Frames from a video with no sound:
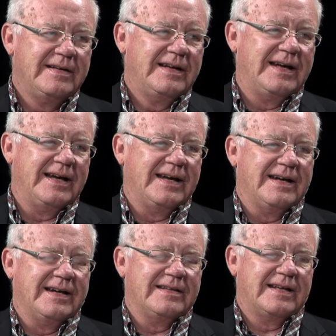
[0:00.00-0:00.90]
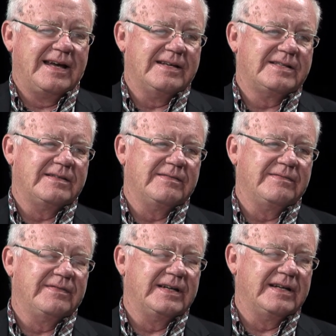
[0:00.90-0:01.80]
Uh, in the case
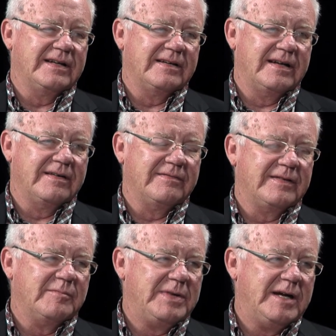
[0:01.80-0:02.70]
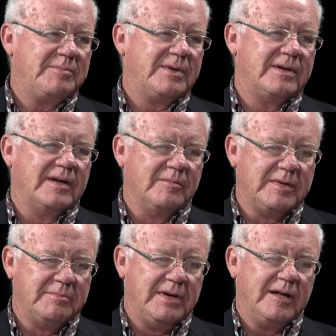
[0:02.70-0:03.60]
of, uh, of uh, paper, it'll
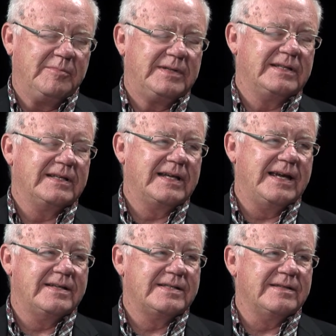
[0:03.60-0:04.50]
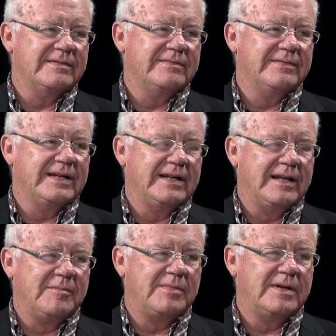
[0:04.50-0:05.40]
be pulped. In the case of uh,
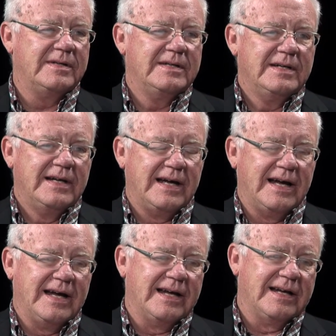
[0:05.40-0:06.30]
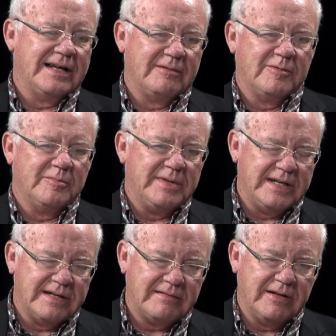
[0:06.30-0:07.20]
lumber, uh, it will be,
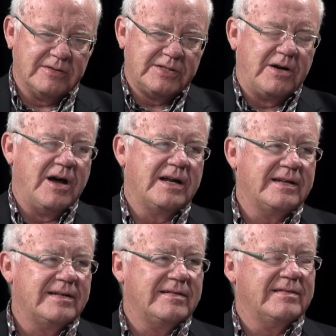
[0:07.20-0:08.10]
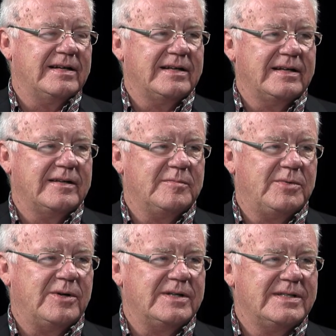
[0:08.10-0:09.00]
you know, sawn into, uh, into
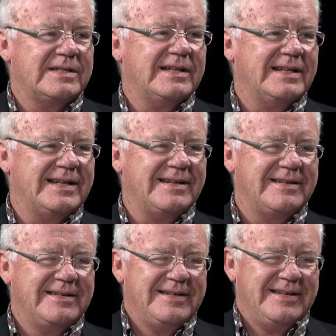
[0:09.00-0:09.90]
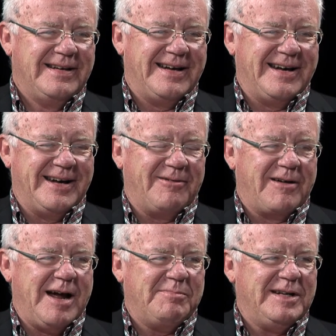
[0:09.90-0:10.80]
boards and then uh,
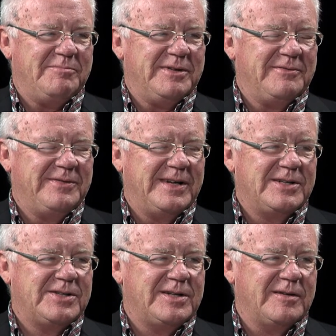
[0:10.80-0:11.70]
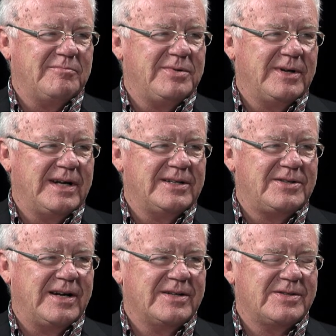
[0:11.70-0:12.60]
wrapped up and finished and put on
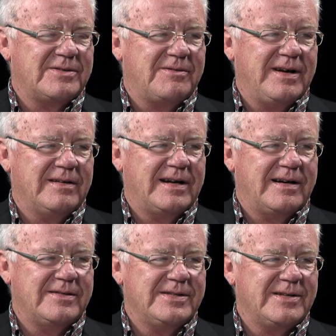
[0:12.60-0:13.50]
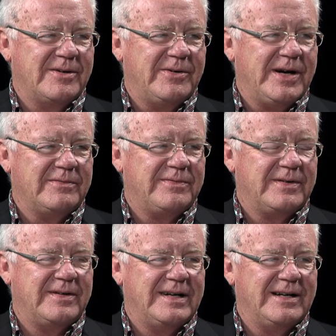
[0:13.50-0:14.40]
trucks or rail cars to go out
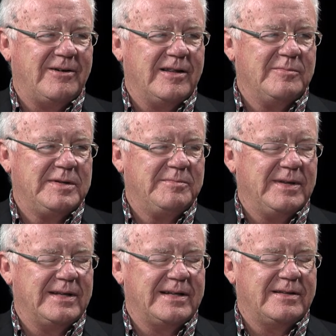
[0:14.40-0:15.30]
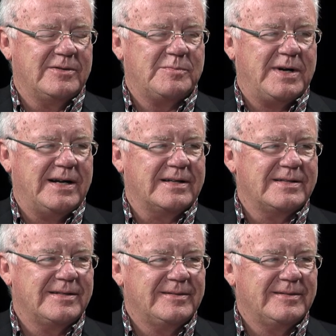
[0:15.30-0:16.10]
for uh, all the people that need those products.